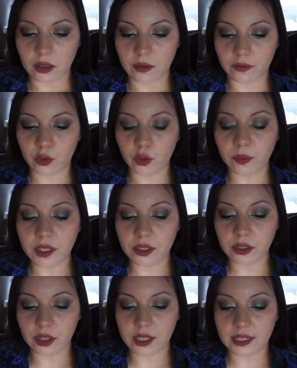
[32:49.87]

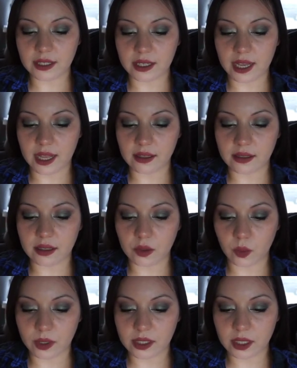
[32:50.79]
Vrooman took his analysis
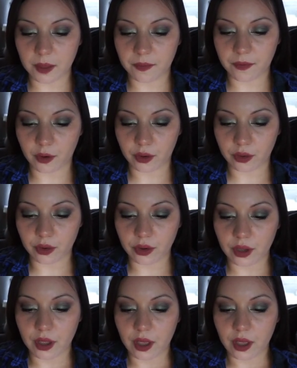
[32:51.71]
one step further